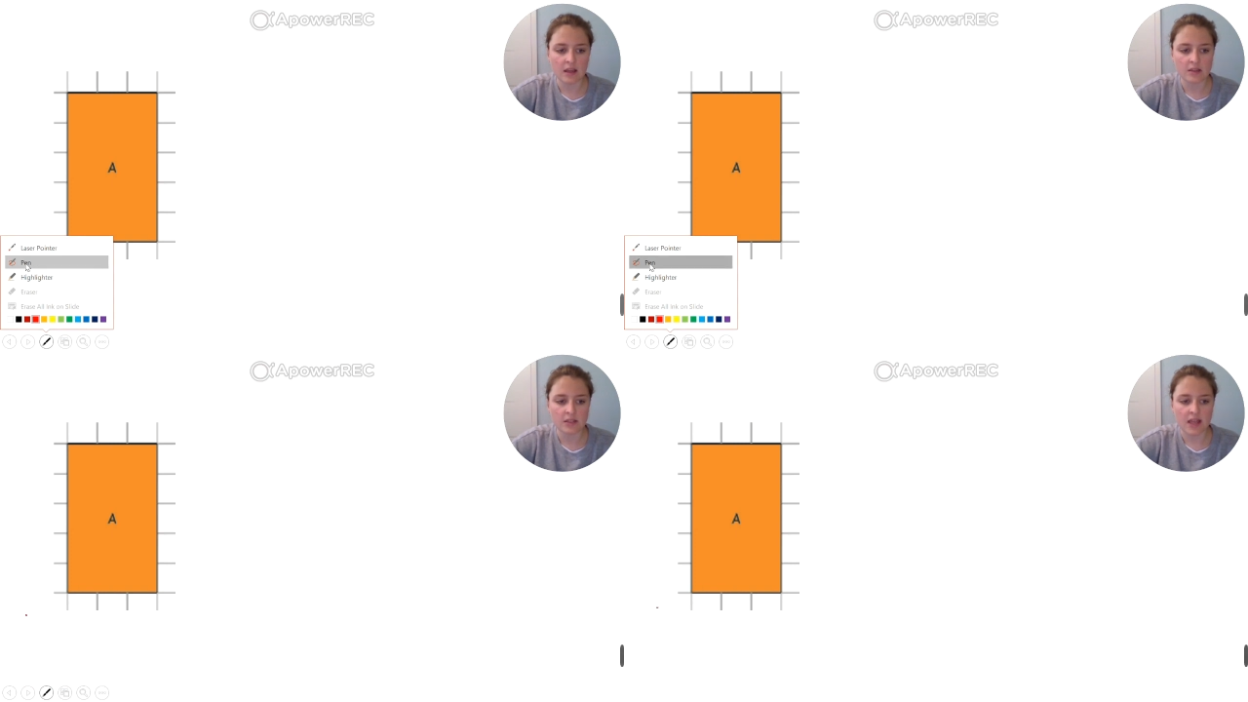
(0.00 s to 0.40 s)

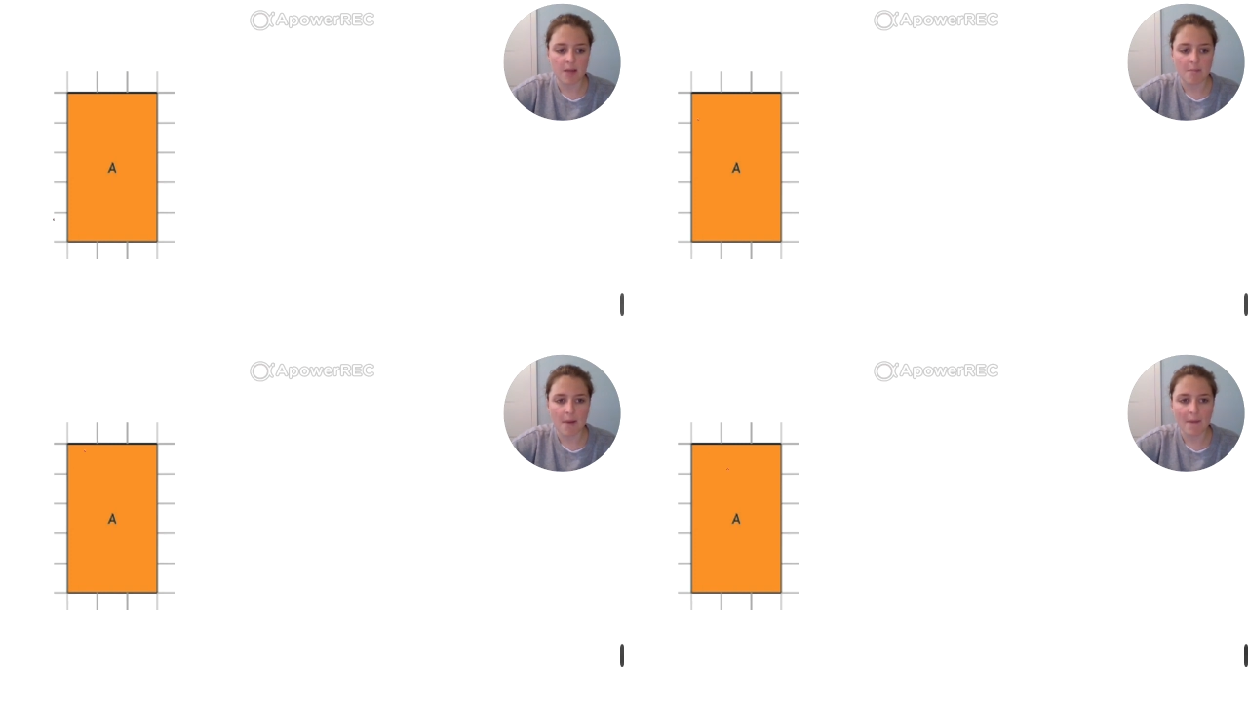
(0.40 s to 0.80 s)
just get
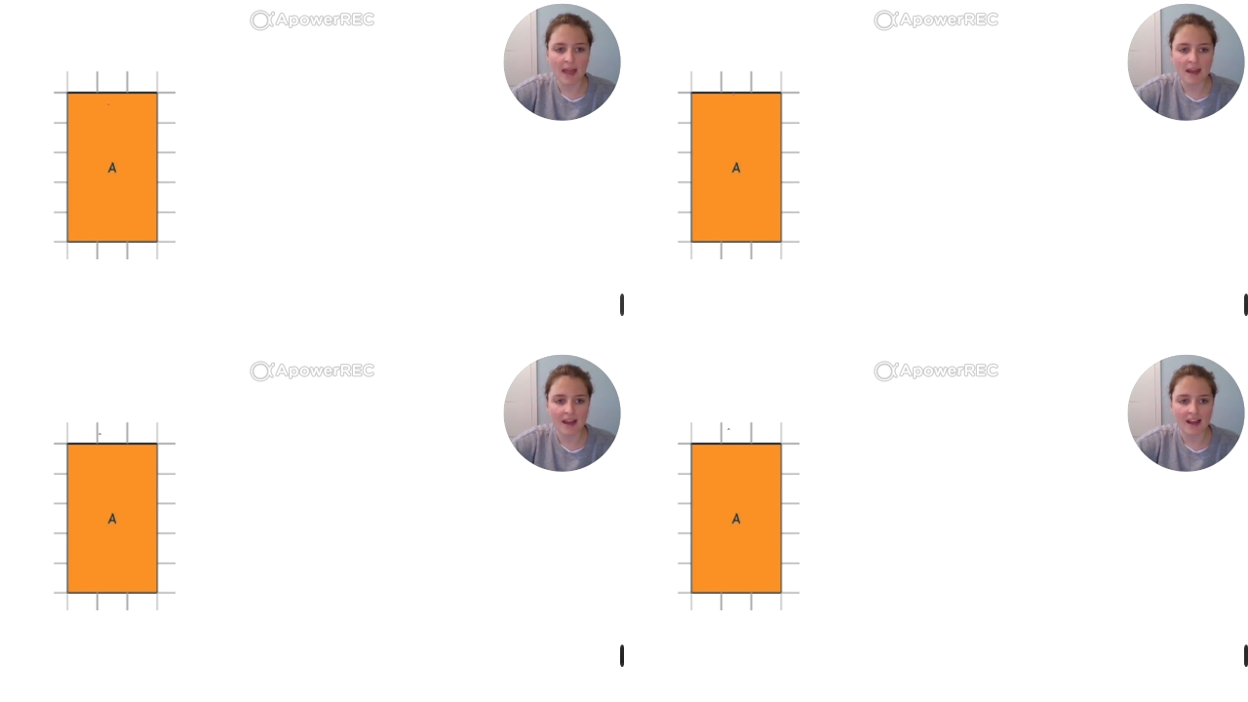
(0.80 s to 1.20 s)
my pen,
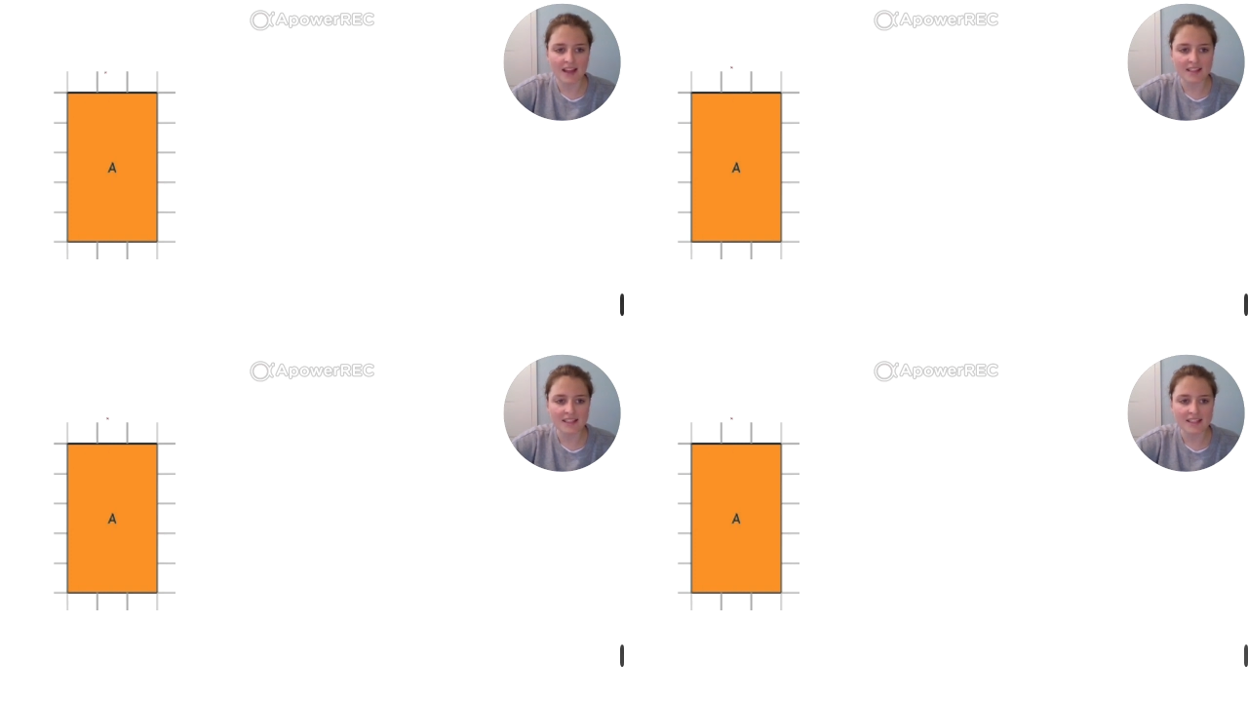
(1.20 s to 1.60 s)
I
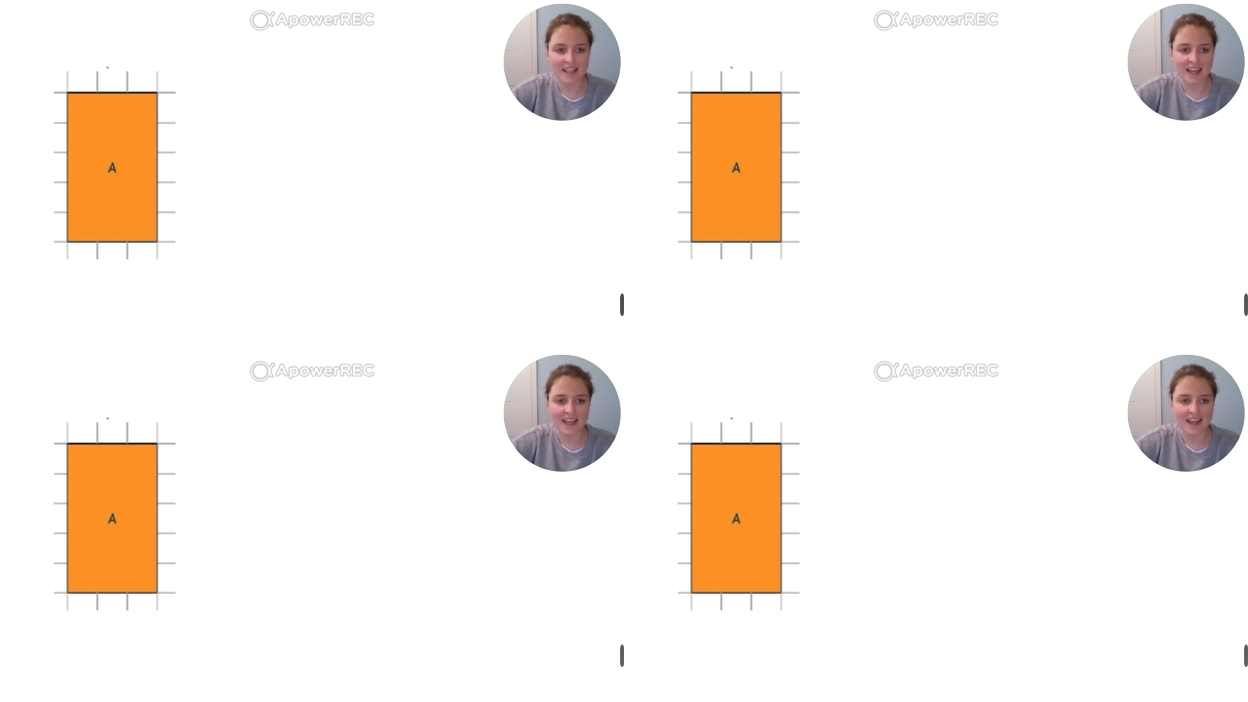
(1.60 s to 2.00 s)
can
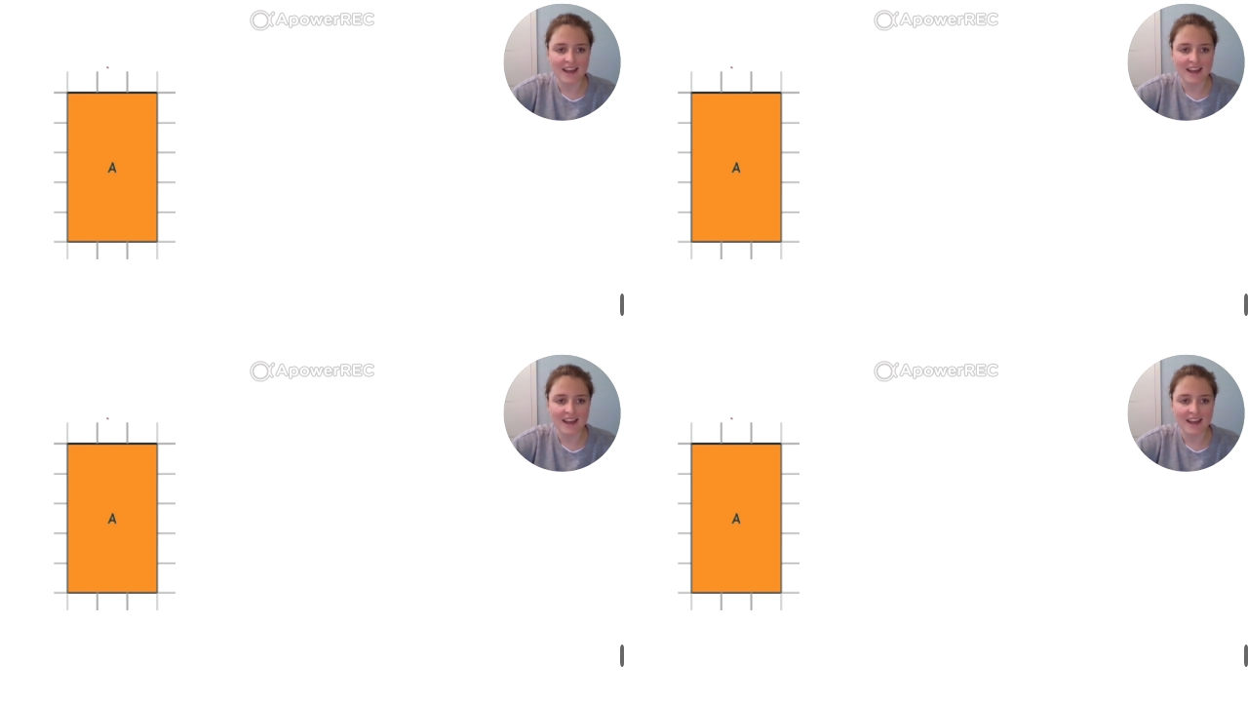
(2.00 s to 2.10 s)
see